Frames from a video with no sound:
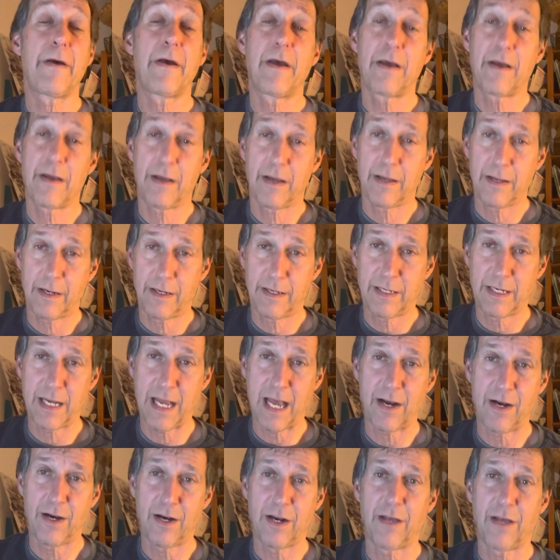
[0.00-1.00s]

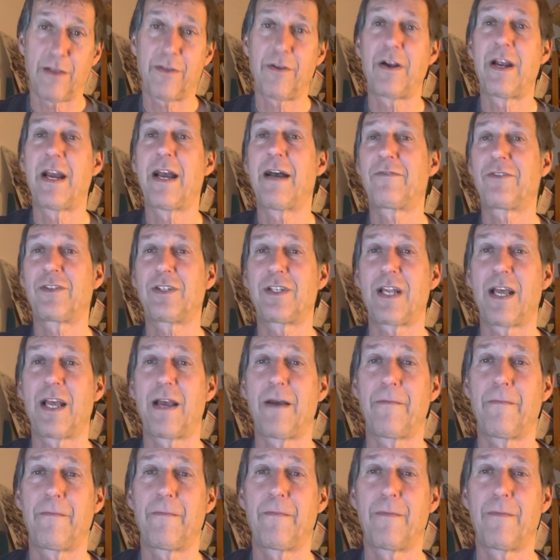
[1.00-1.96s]
down another half step.